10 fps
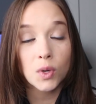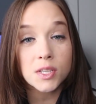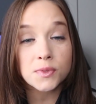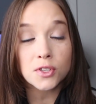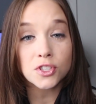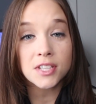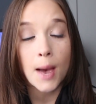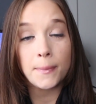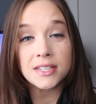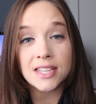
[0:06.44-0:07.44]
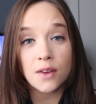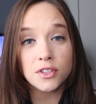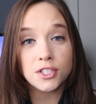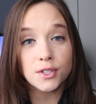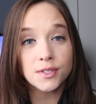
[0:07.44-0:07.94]
What's up socials? Happy
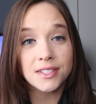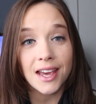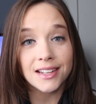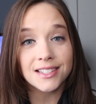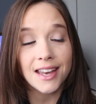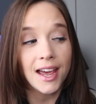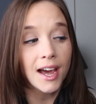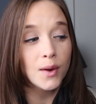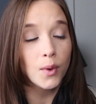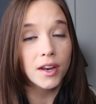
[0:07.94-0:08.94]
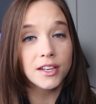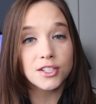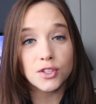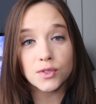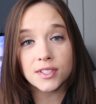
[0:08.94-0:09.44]
Savvy Tuesday. Today I wanted
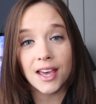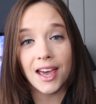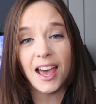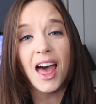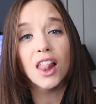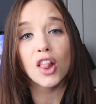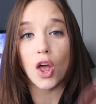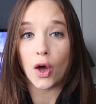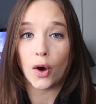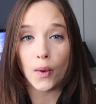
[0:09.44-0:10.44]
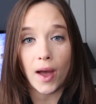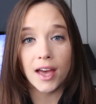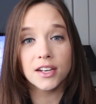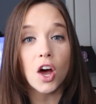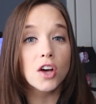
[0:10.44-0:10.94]
to say hello
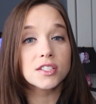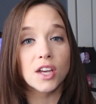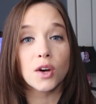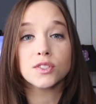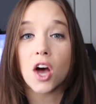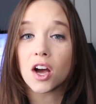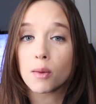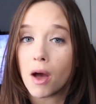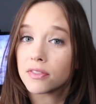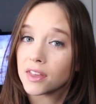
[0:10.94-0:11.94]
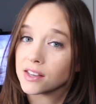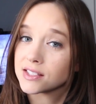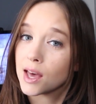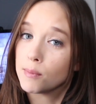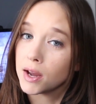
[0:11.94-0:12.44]
and also talk about
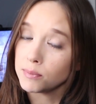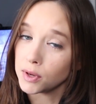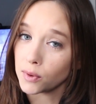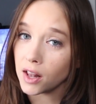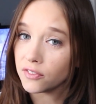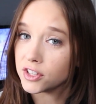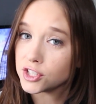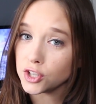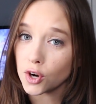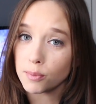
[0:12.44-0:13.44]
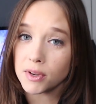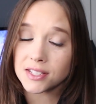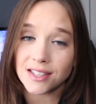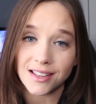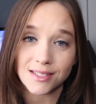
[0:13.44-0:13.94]
things that might be relevant to your
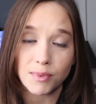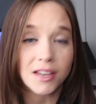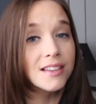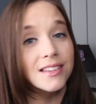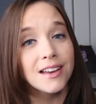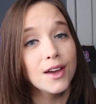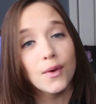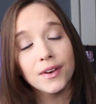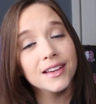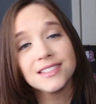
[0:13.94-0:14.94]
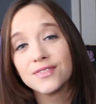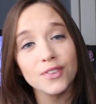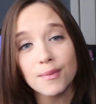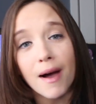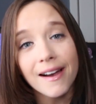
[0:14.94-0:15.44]
business because I know it is
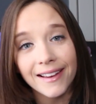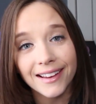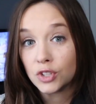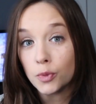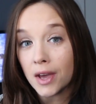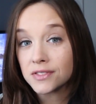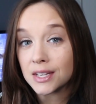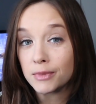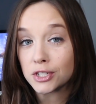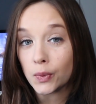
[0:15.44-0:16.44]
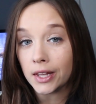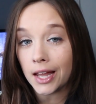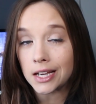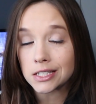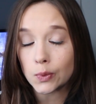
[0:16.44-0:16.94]
for mine. You may have seen me tweet
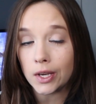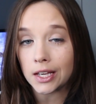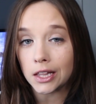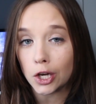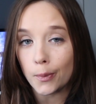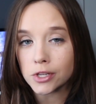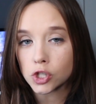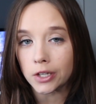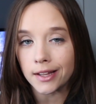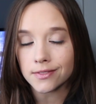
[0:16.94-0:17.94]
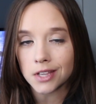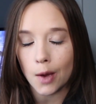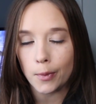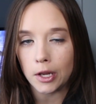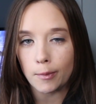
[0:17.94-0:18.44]
last week a little misery loves
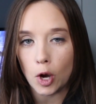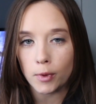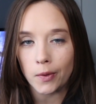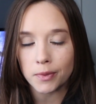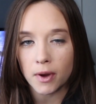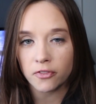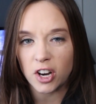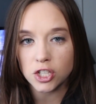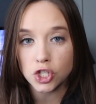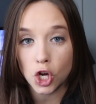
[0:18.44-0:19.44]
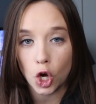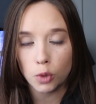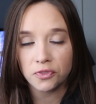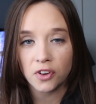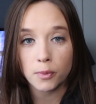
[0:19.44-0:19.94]
company moment with my friend
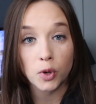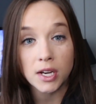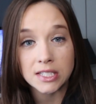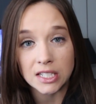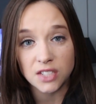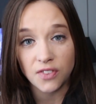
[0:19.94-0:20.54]
GOB from Arrested